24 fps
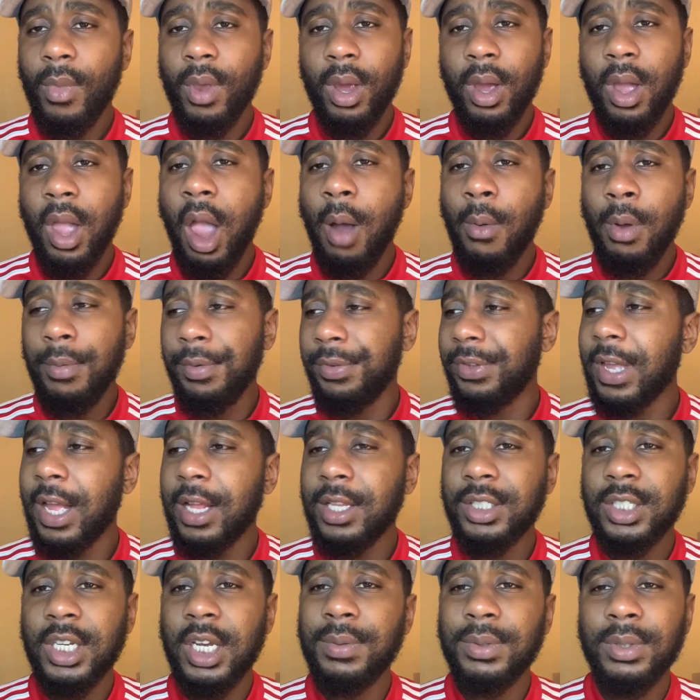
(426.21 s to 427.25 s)
I went with Dan
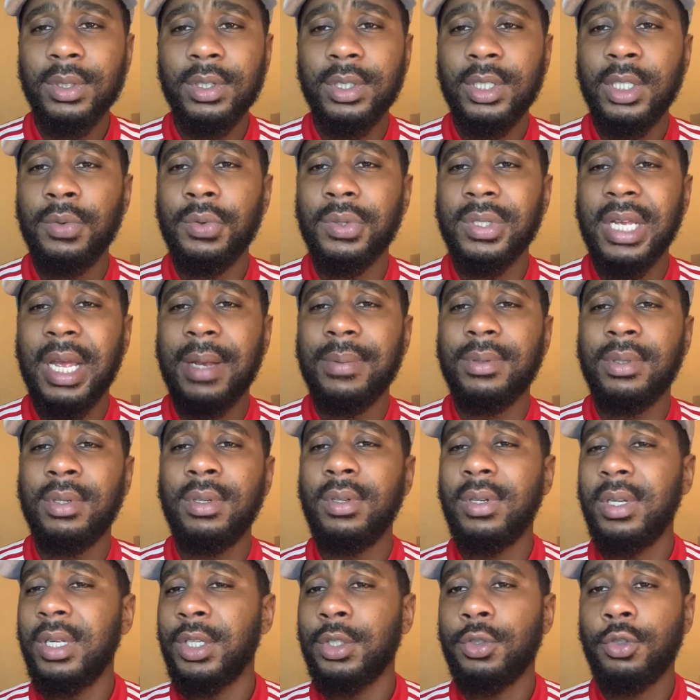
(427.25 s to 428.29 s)
James because he was
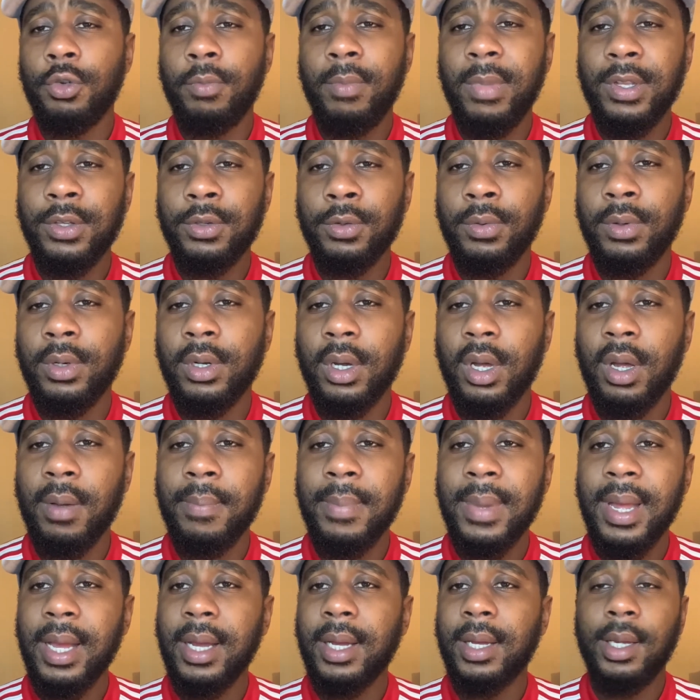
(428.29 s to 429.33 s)
absolutely instrumental in the
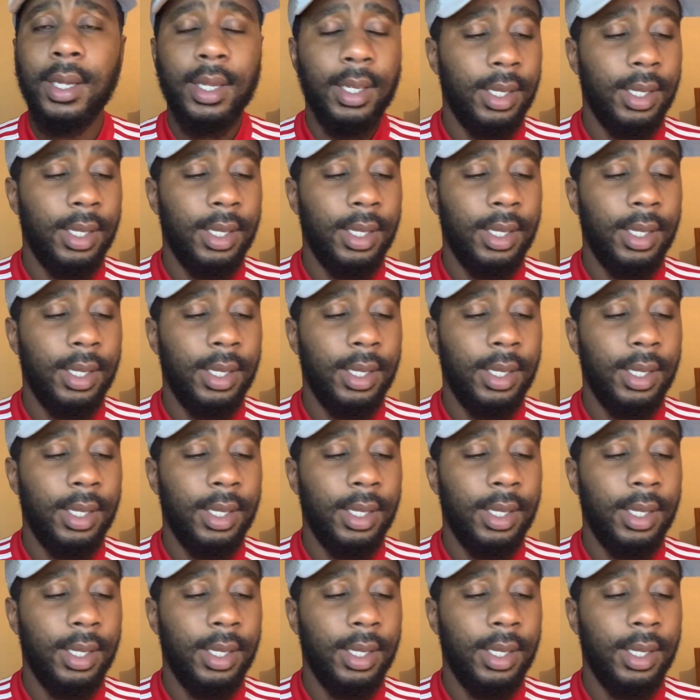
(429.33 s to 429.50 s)
comeback.